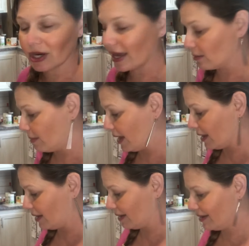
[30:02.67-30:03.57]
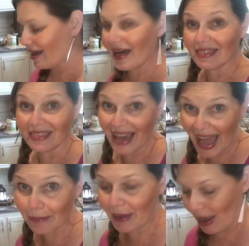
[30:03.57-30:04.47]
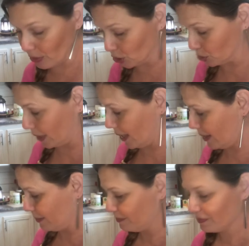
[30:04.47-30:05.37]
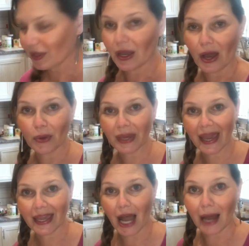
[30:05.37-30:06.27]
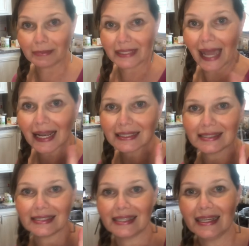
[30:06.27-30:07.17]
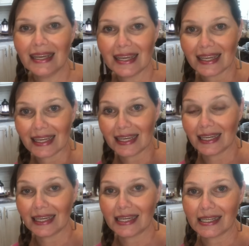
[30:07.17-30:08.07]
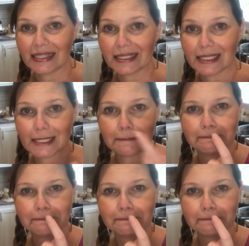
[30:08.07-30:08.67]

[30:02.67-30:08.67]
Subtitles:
how to make that power drink. Okay, up next is,